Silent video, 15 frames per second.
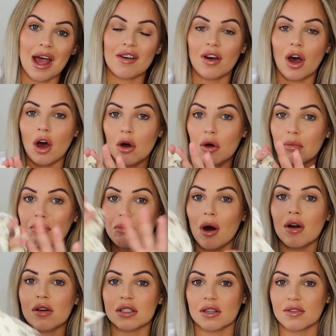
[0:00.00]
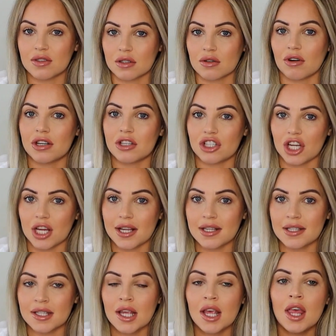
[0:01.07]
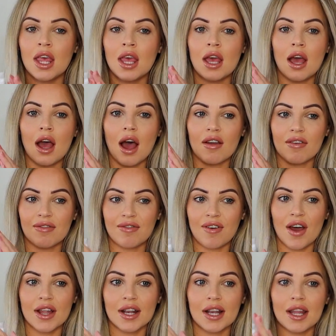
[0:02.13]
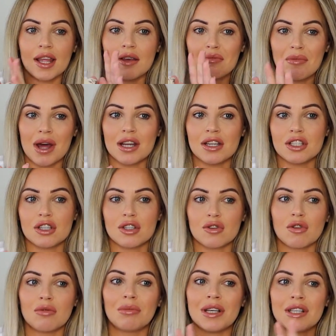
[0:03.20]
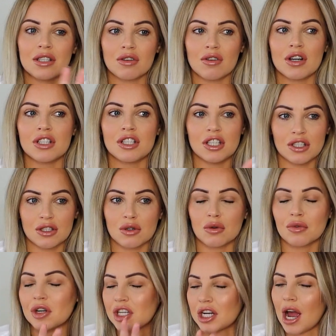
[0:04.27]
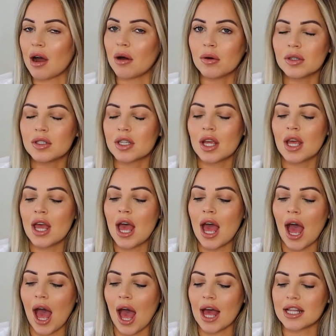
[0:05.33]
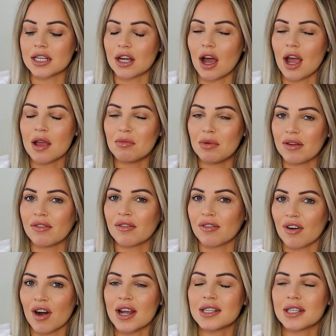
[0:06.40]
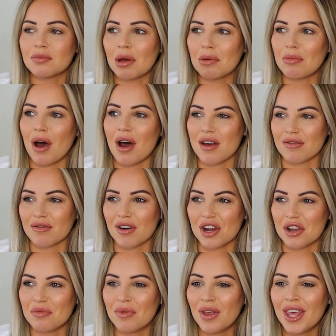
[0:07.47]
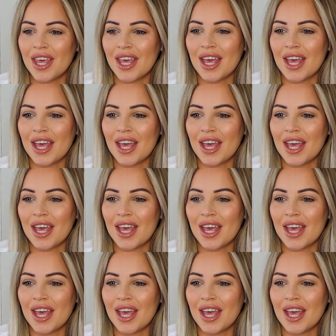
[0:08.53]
I have a whole box of scrunchies. I finally managed to sort my scrunchie storage out. And I am living for it. It's in my bathroom.